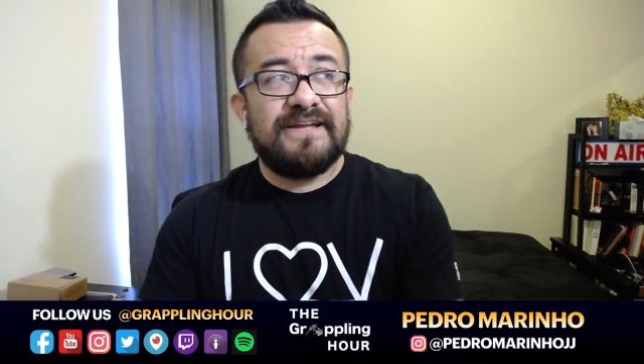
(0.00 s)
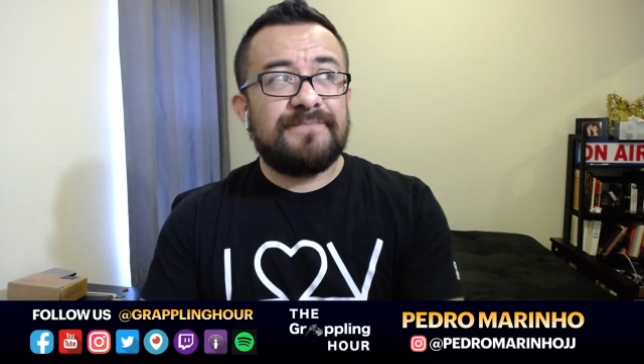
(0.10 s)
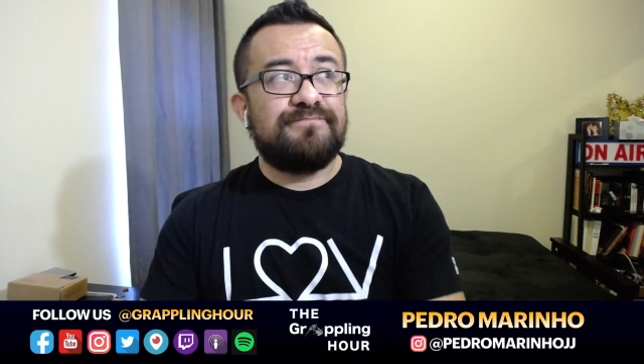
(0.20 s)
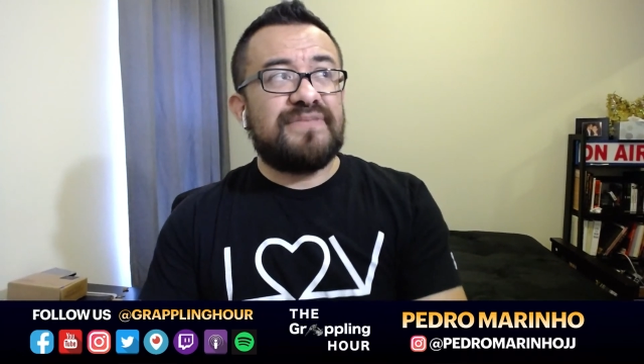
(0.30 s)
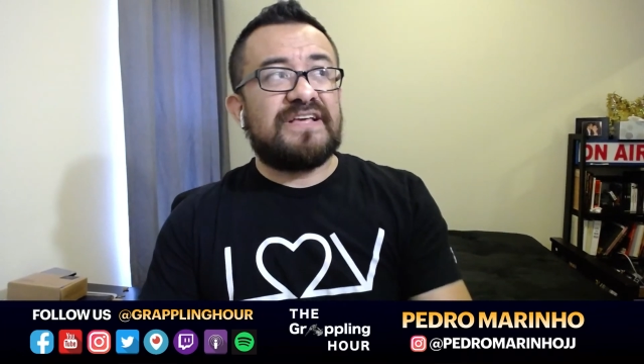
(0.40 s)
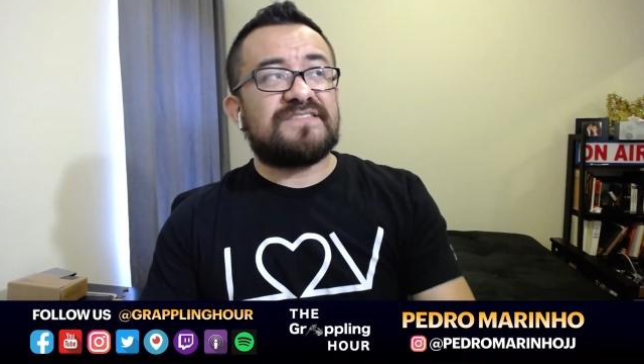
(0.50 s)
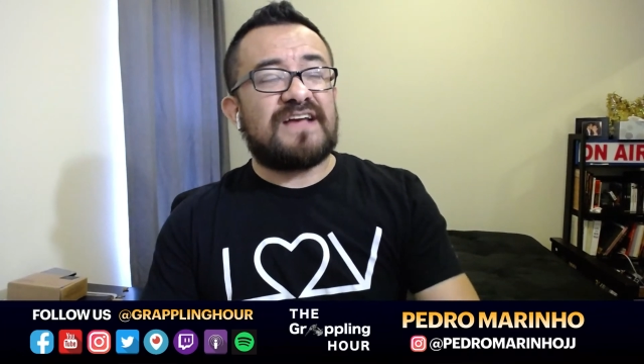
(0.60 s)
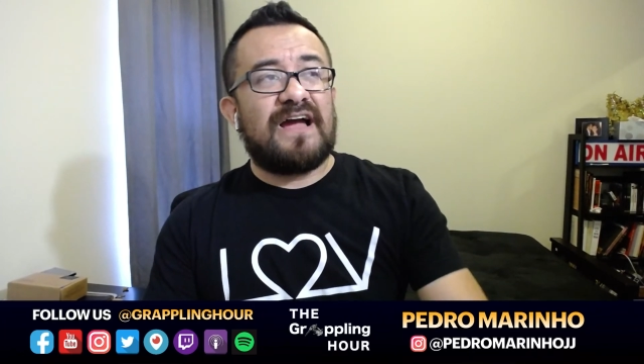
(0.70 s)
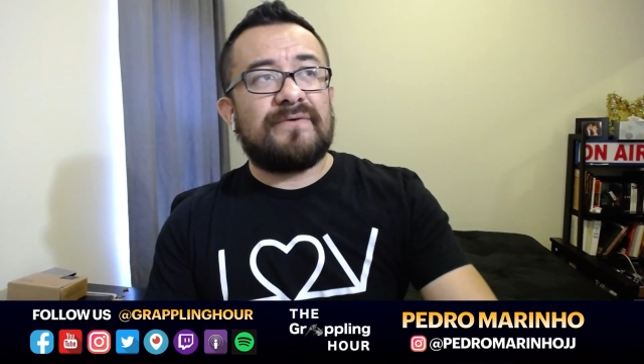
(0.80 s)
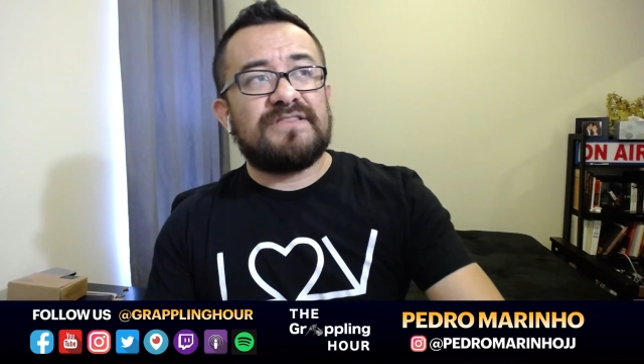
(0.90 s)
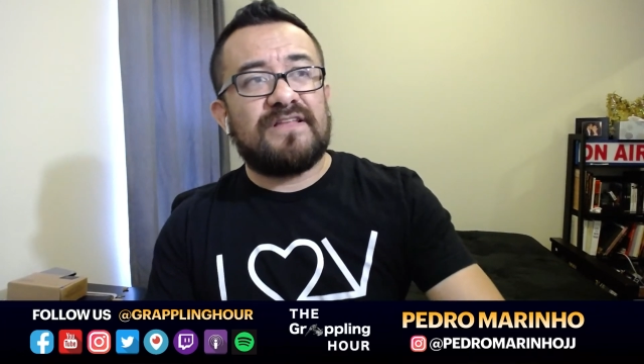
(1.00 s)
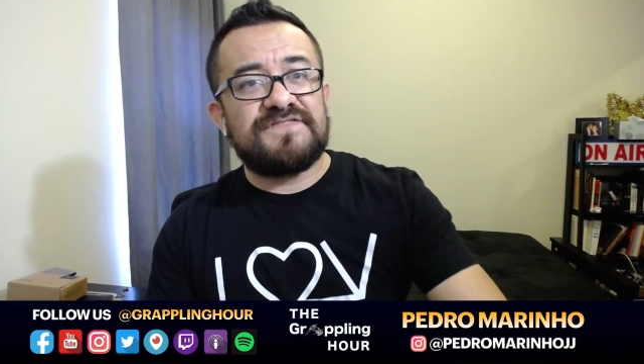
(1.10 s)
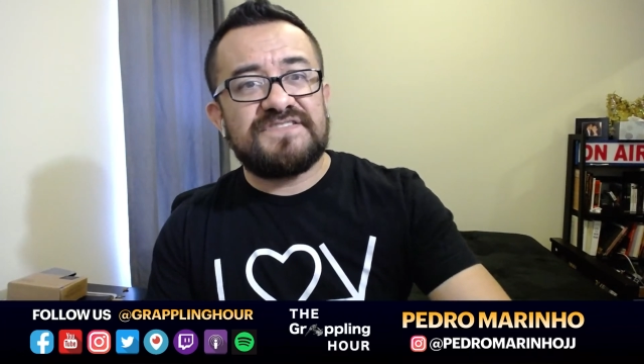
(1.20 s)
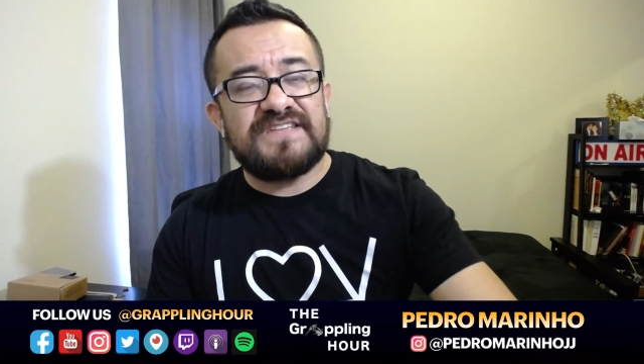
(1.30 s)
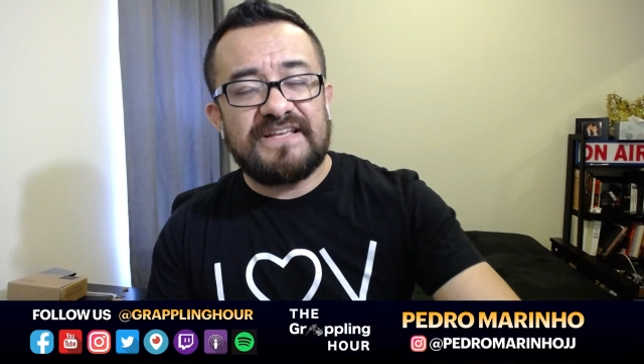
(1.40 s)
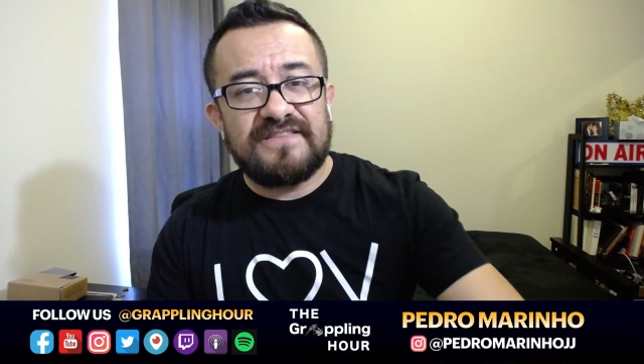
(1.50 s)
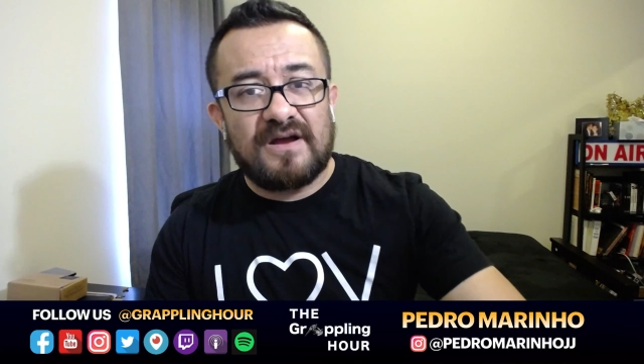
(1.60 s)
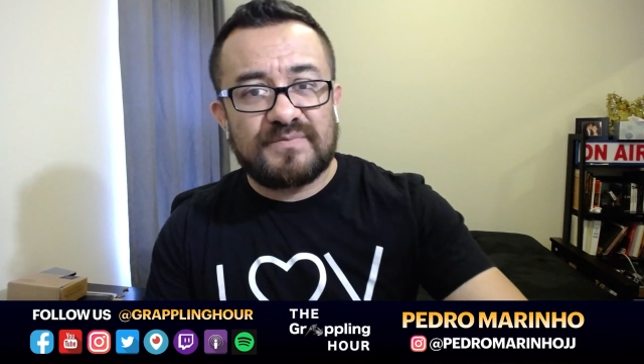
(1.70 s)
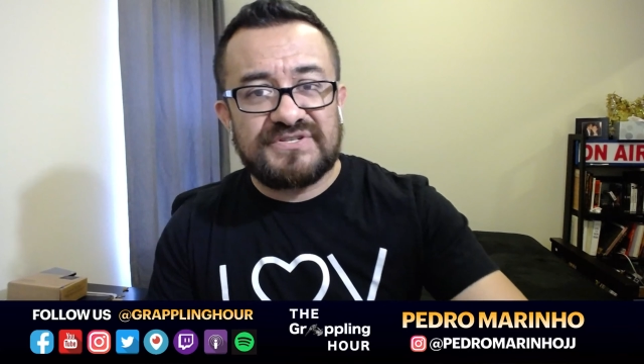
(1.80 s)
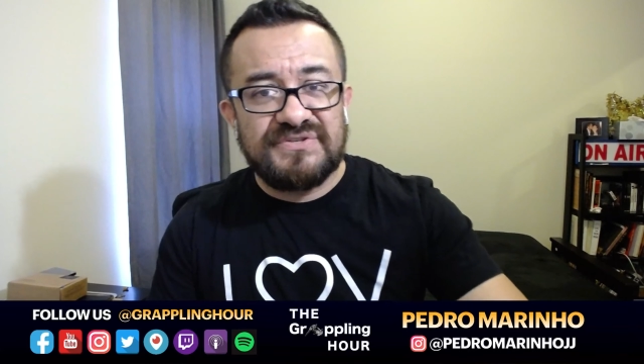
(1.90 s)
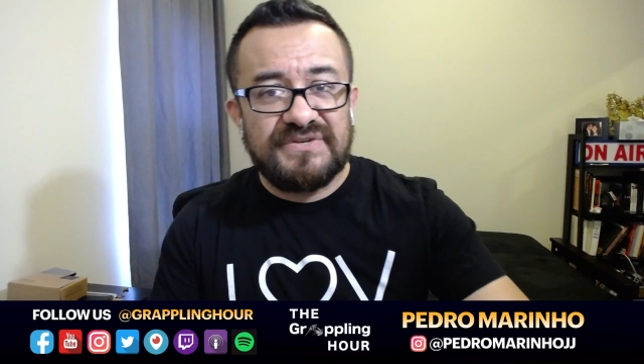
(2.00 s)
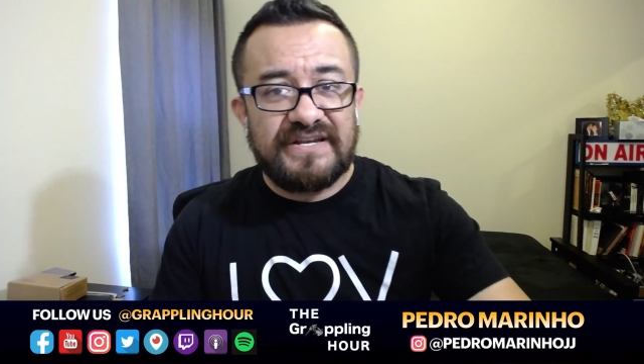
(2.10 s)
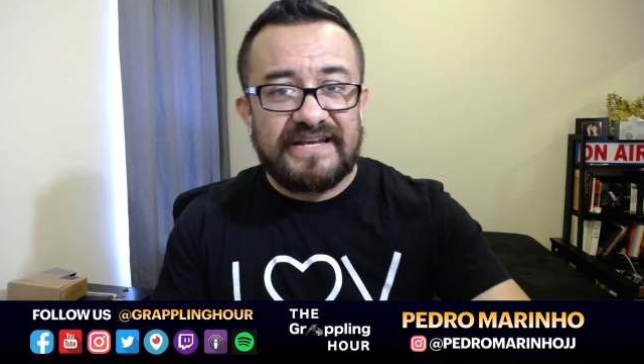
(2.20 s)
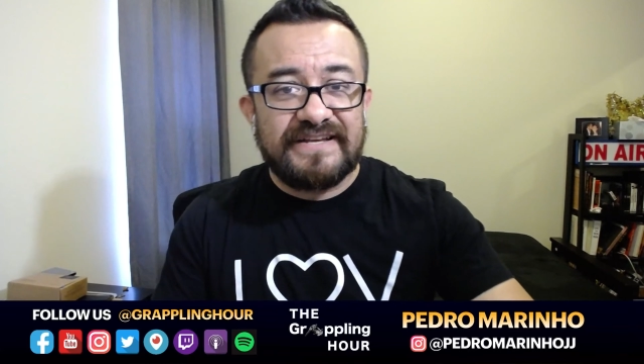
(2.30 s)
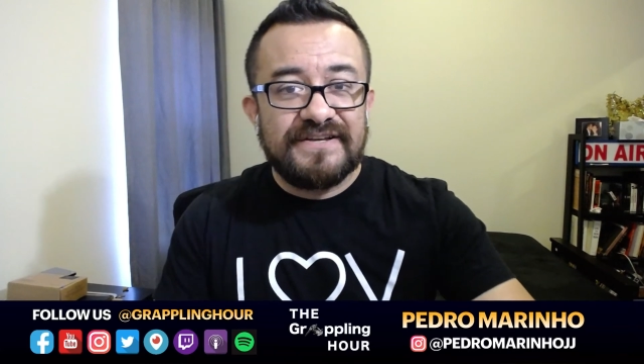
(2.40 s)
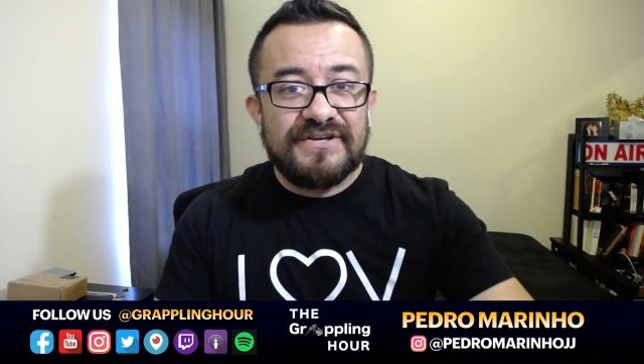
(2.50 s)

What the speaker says: because I would love to take the opportunity